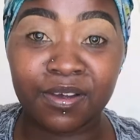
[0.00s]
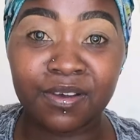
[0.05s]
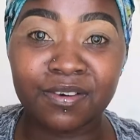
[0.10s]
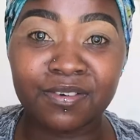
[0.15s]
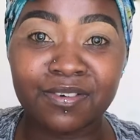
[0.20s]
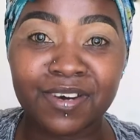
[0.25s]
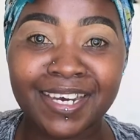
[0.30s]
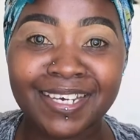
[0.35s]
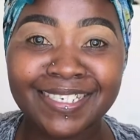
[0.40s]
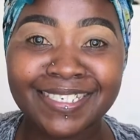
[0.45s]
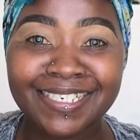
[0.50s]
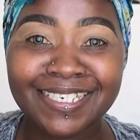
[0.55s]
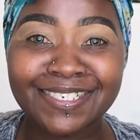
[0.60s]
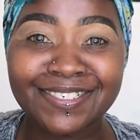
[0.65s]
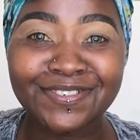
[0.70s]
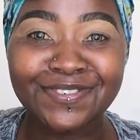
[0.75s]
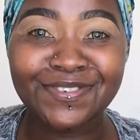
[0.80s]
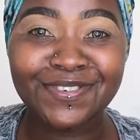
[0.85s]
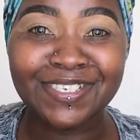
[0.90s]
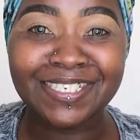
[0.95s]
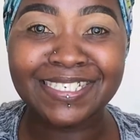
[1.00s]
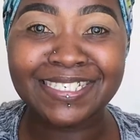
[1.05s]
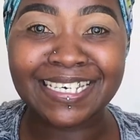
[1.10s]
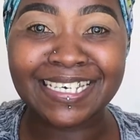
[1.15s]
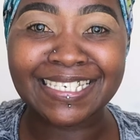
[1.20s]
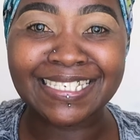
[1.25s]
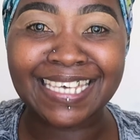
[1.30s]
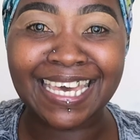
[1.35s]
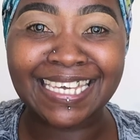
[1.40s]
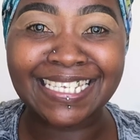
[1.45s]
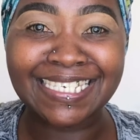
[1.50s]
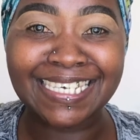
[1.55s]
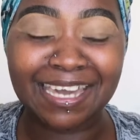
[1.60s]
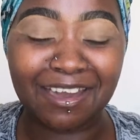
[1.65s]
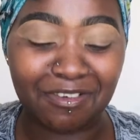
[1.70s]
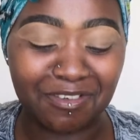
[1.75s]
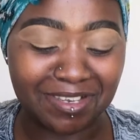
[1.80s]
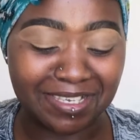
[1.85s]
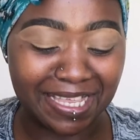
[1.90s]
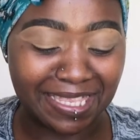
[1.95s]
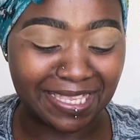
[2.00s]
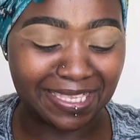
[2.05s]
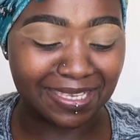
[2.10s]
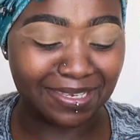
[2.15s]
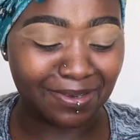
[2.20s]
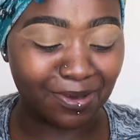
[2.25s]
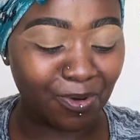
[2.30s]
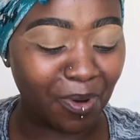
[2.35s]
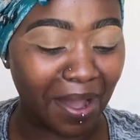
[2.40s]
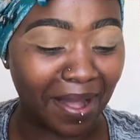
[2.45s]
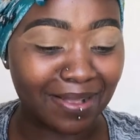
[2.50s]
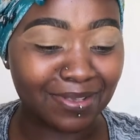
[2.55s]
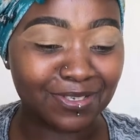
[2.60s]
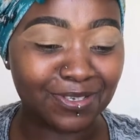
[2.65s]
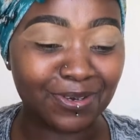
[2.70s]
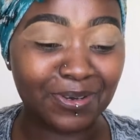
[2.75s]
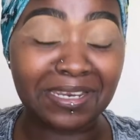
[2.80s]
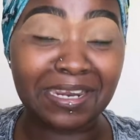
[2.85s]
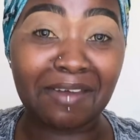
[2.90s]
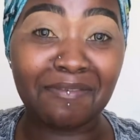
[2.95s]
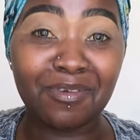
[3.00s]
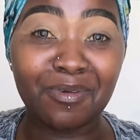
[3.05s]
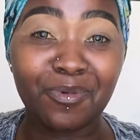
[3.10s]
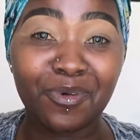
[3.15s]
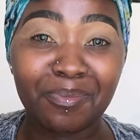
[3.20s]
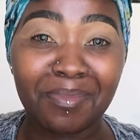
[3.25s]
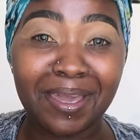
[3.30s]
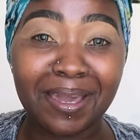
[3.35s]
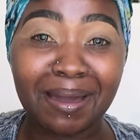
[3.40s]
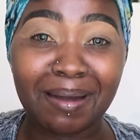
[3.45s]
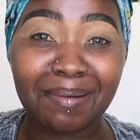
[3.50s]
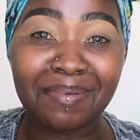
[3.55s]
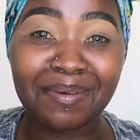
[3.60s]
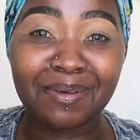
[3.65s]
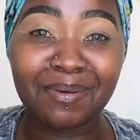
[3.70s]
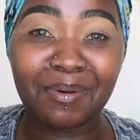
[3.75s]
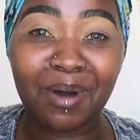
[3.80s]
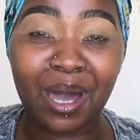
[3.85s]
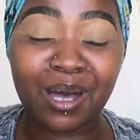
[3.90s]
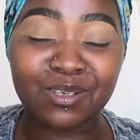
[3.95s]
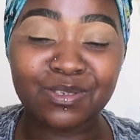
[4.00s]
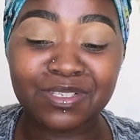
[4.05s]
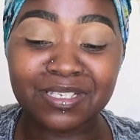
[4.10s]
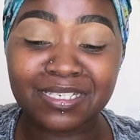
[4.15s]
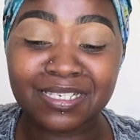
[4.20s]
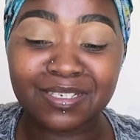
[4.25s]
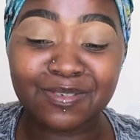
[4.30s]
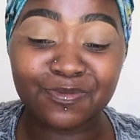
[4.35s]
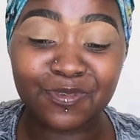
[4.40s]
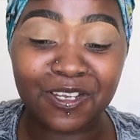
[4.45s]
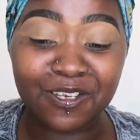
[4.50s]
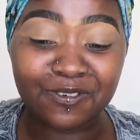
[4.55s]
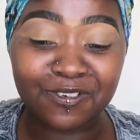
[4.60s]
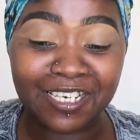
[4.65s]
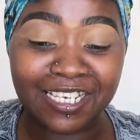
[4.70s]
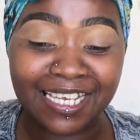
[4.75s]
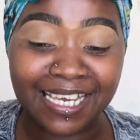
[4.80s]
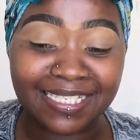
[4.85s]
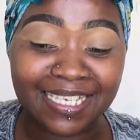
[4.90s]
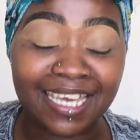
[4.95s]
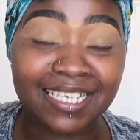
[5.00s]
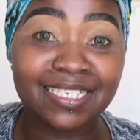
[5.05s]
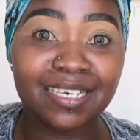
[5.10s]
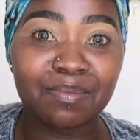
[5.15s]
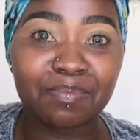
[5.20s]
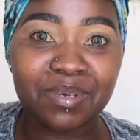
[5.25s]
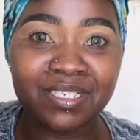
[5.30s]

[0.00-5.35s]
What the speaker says: Right. Oh, this is exciting. I haven't done this in a while, so, and I haven't worn makeup in a while, so this is really, really exciting.